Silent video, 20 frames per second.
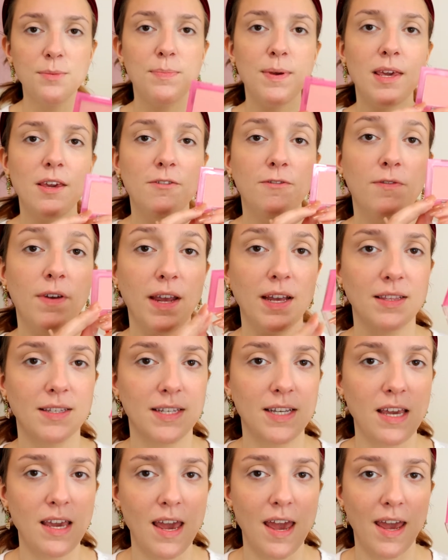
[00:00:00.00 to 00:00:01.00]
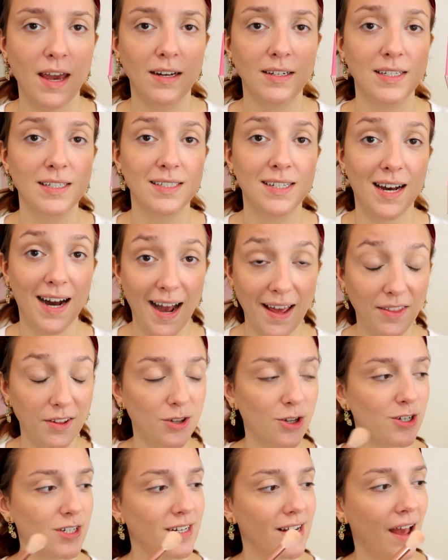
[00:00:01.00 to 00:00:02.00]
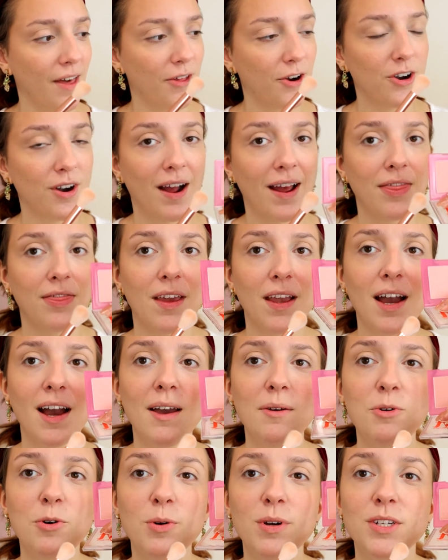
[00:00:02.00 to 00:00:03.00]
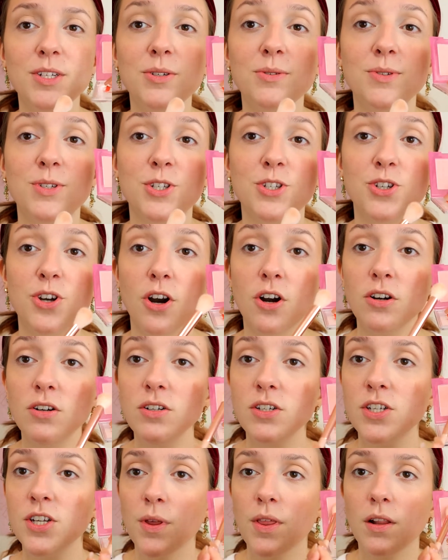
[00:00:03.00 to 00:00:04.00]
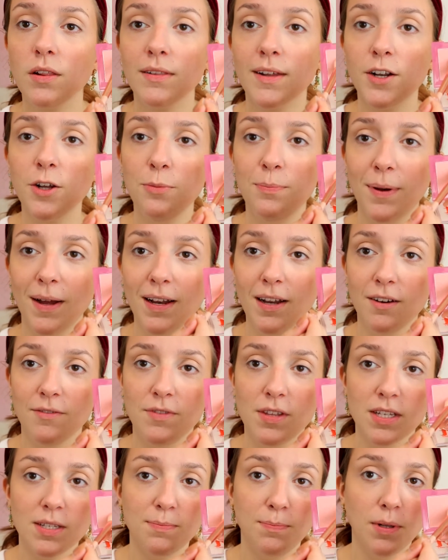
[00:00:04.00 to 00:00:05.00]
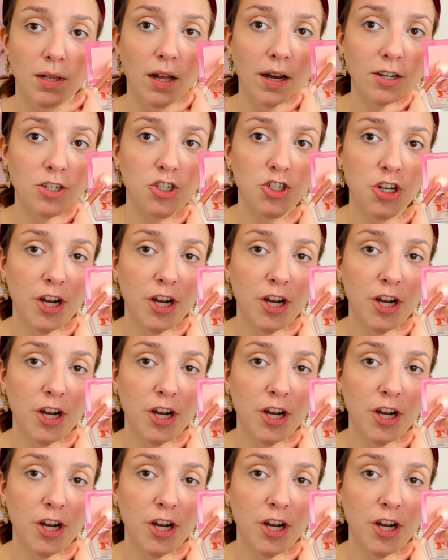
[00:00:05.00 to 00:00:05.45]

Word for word: to be fancy and tie the look together, I think I'm going to start with a little bit of this blush